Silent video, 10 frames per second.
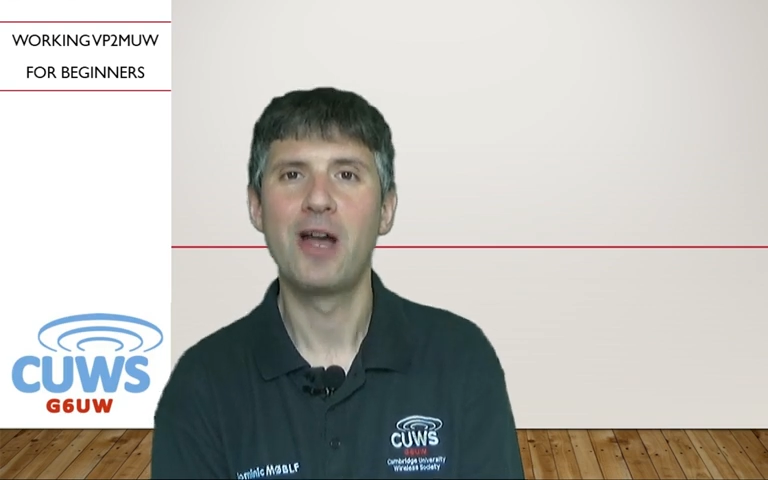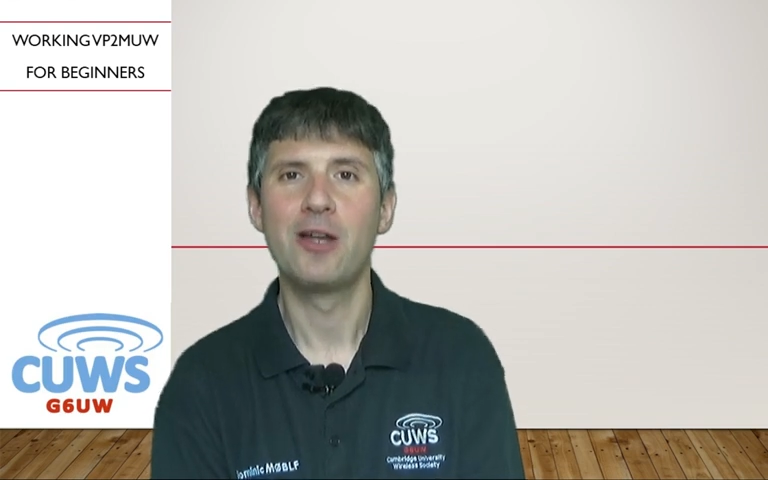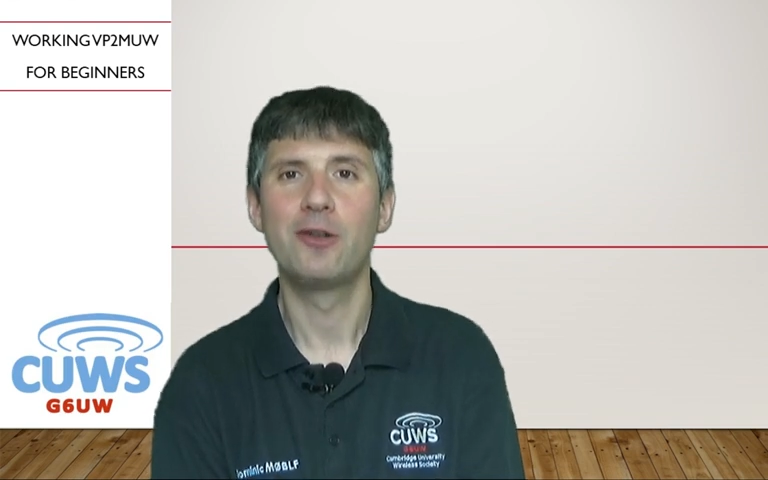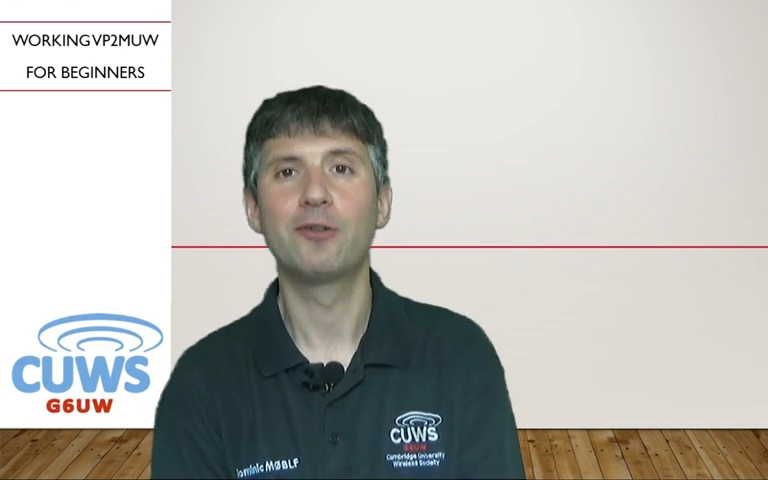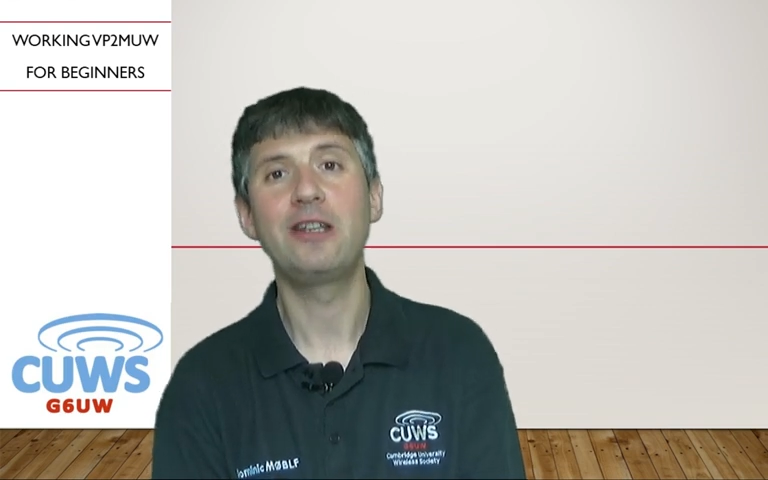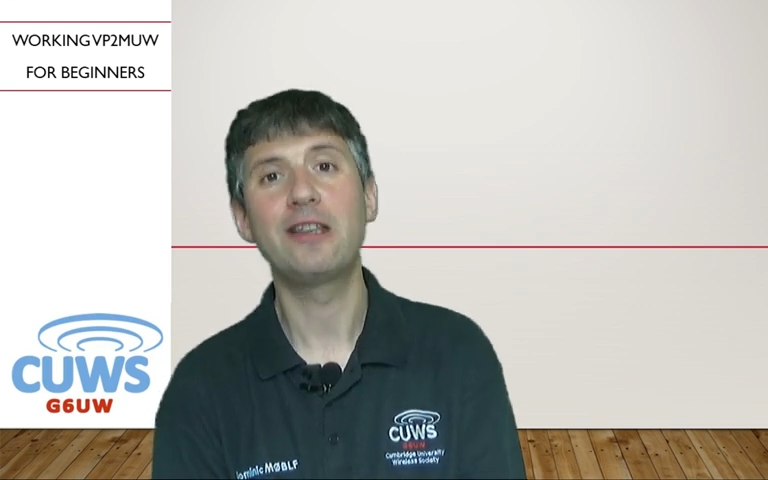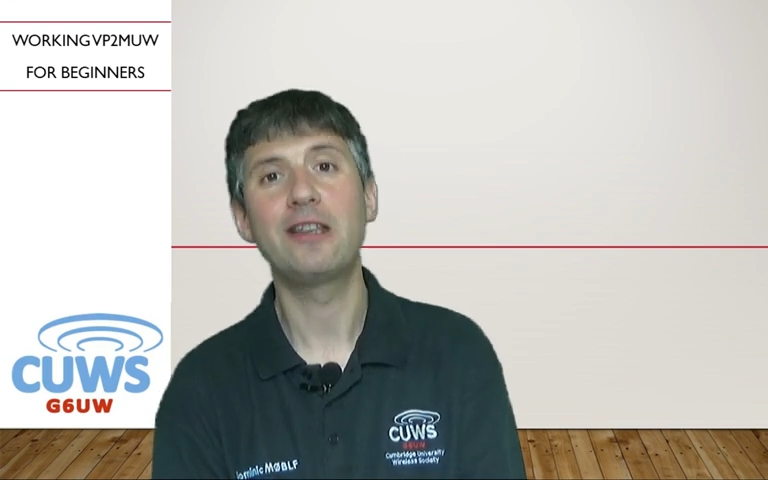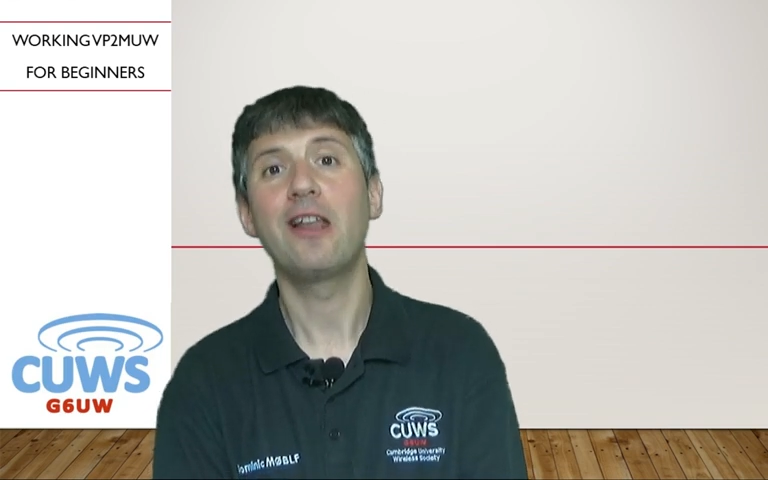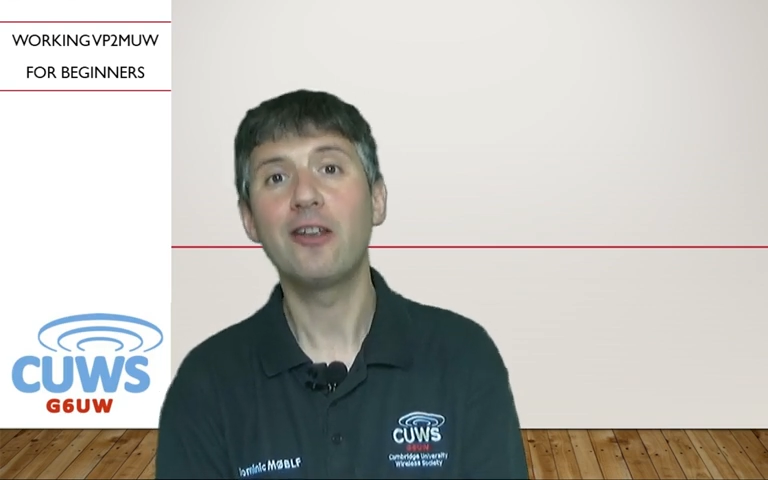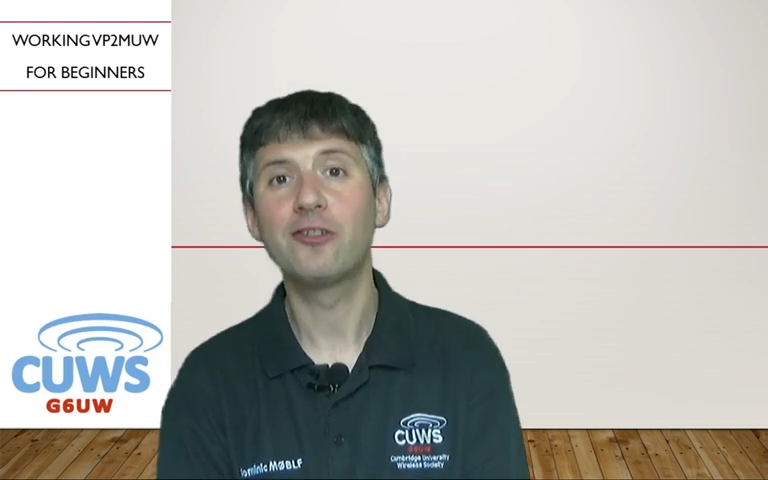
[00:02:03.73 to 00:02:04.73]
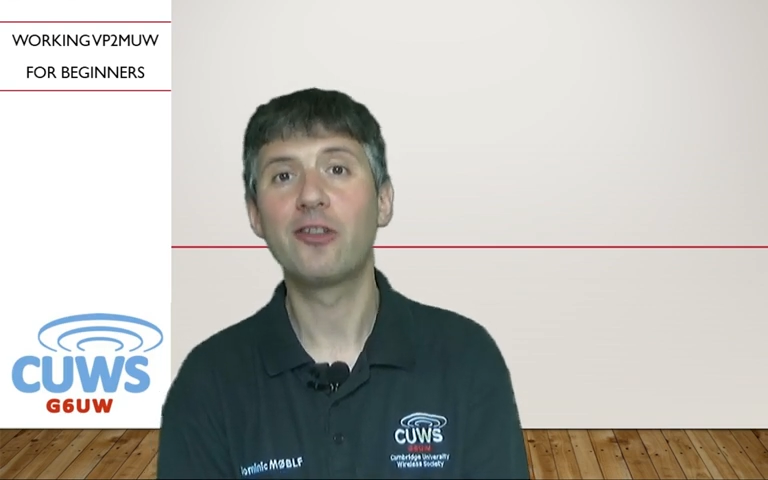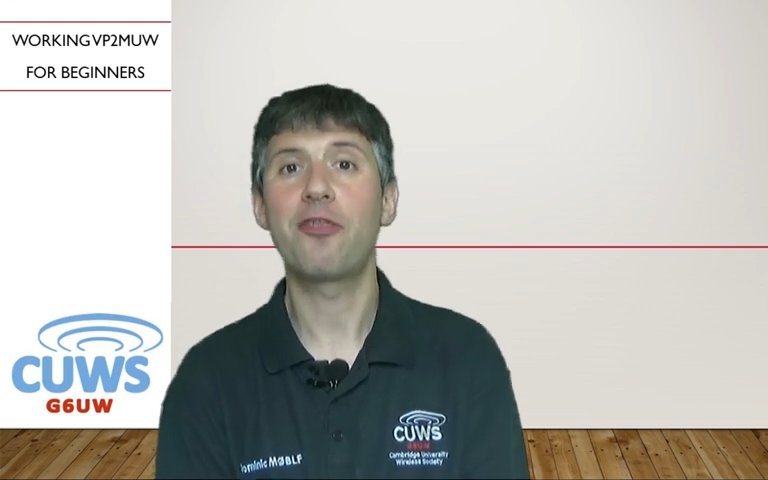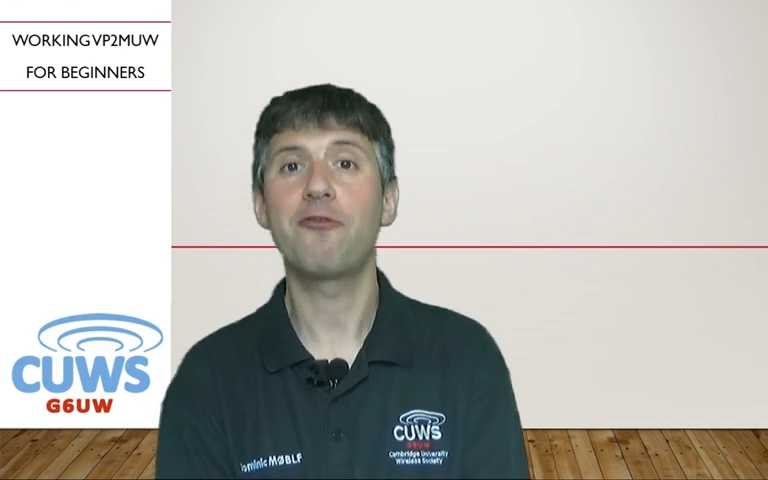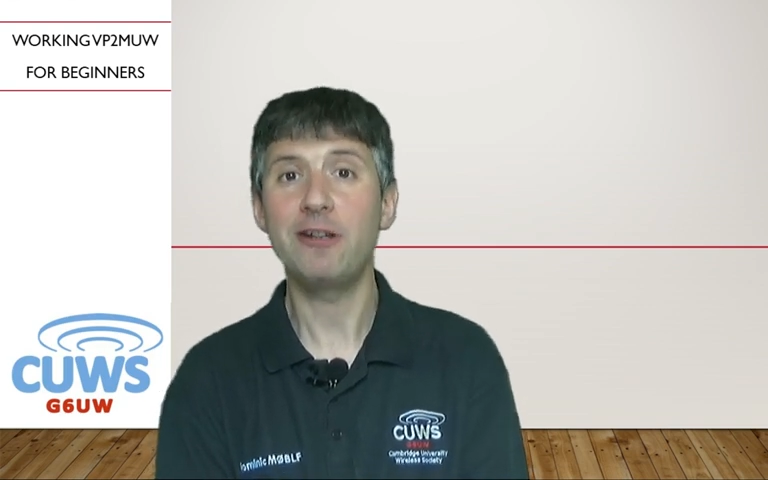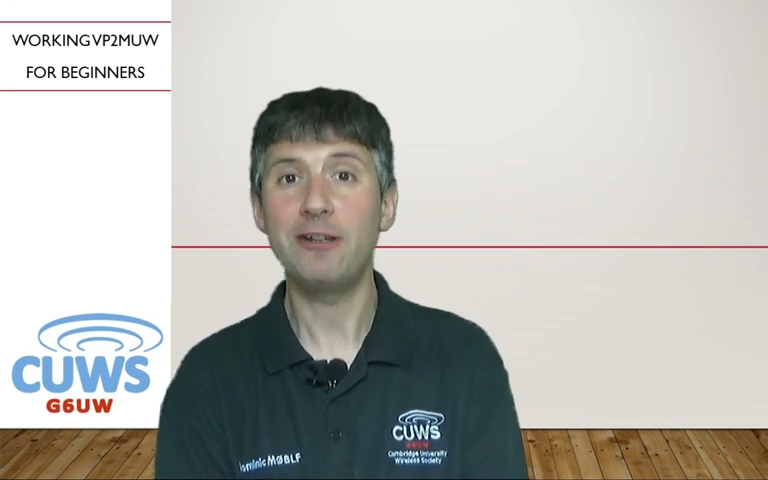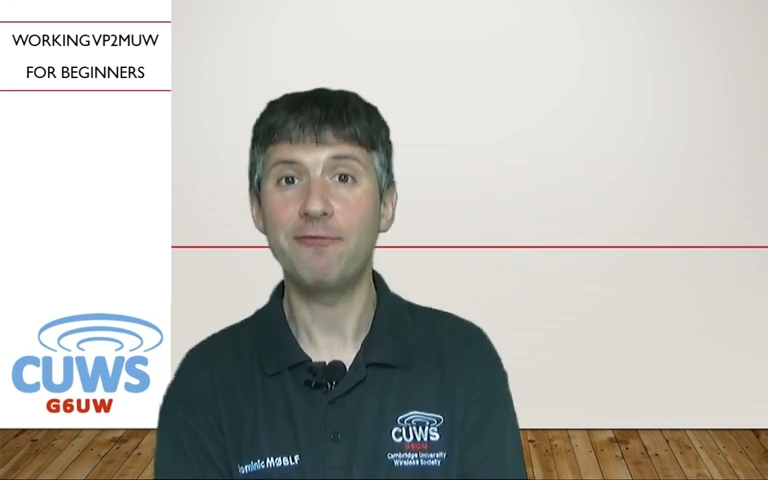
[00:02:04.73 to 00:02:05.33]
you'll see the last 3